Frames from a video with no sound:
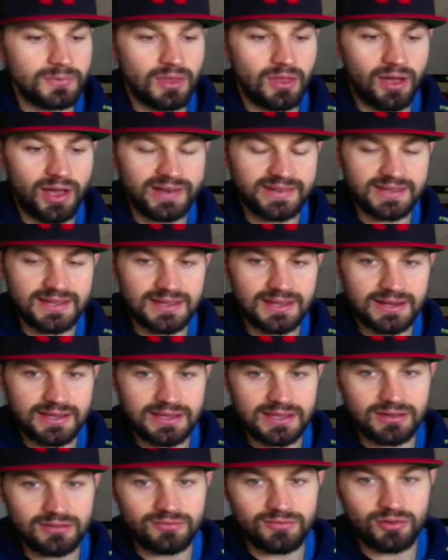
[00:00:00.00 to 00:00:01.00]

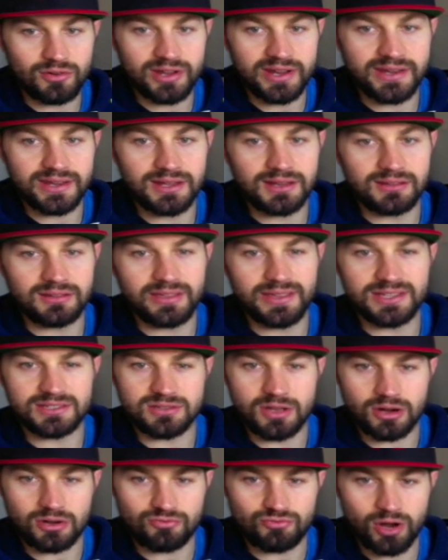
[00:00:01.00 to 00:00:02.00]
Ideally avoiding things
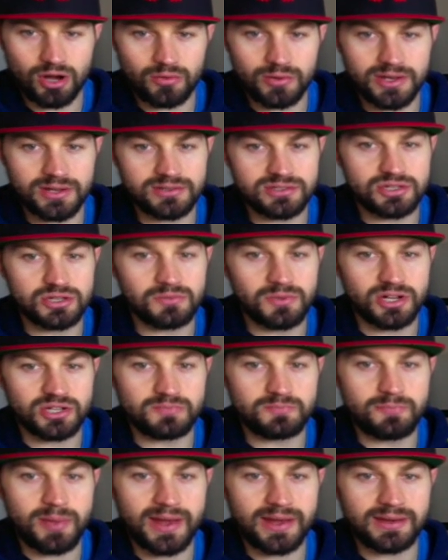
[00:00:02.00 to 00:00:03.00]
like rowing, too much
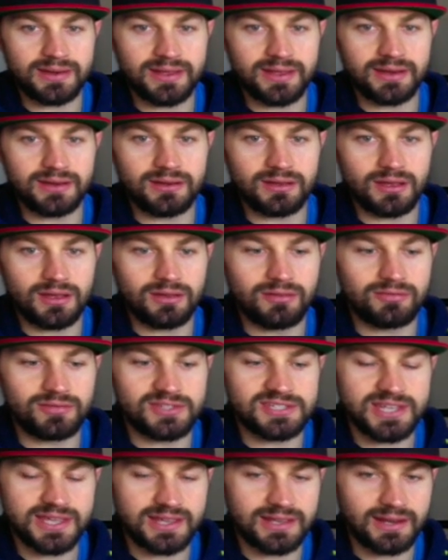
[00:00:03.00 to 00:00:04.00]
bending and
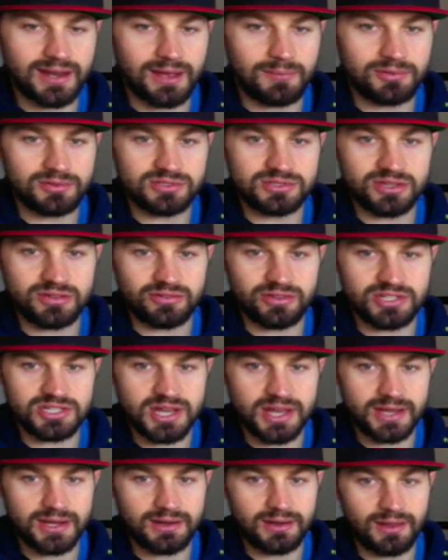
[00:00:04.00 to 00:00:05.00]
fatiguing that posterior
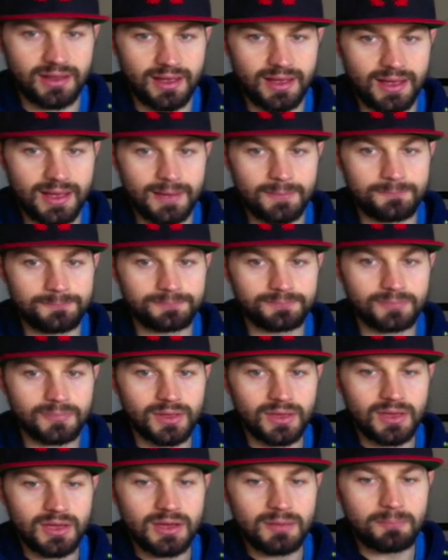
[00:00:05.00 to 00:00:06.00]
chain.
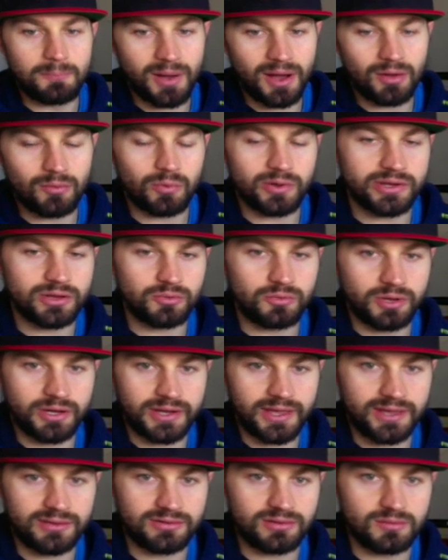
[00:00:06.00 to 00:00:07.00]
But we do want to
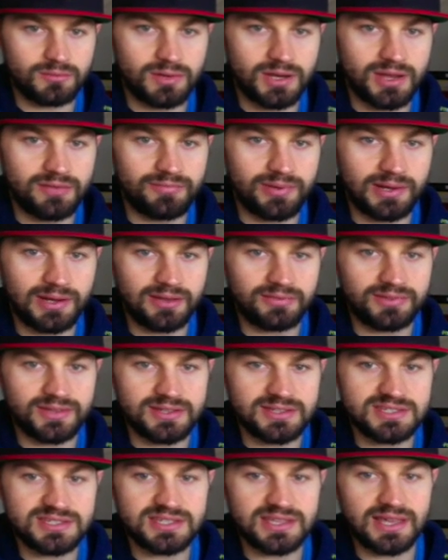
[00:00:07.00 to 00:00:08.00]
get some Olympic lifting
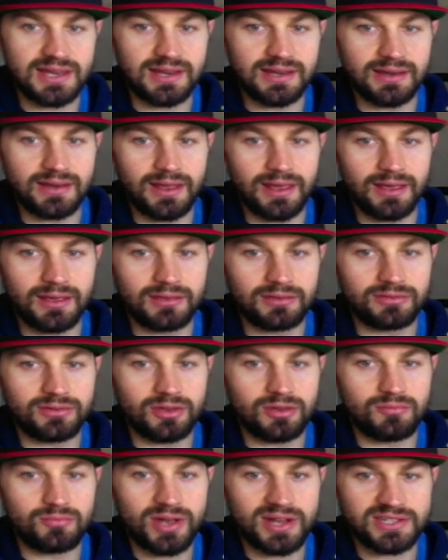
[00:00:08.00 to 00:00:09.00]
skill in there. So
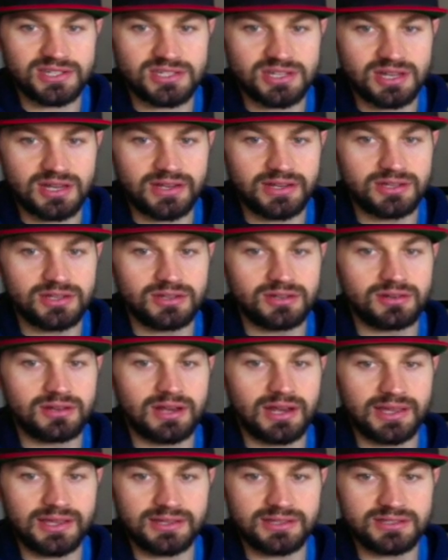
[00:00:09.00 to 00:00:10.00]
practice
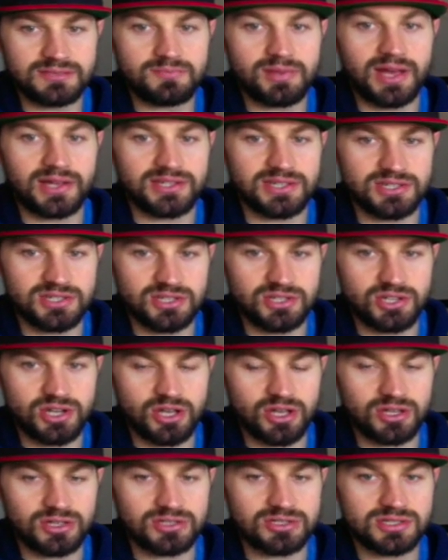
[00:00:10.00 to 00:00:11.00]
cleans, practice your
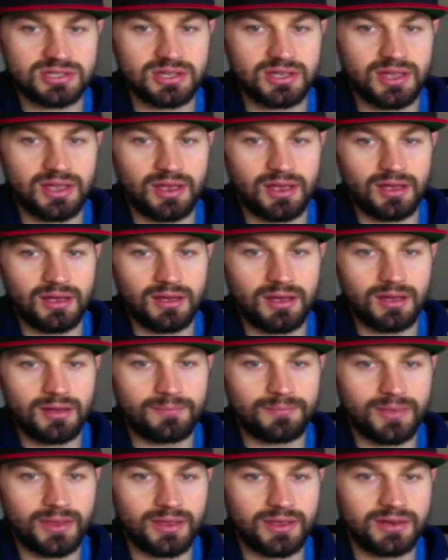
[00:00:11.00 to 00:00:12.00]
jerks,
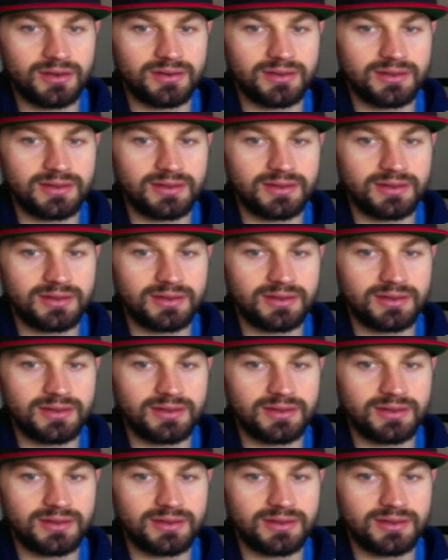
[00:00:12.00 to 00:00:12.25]
and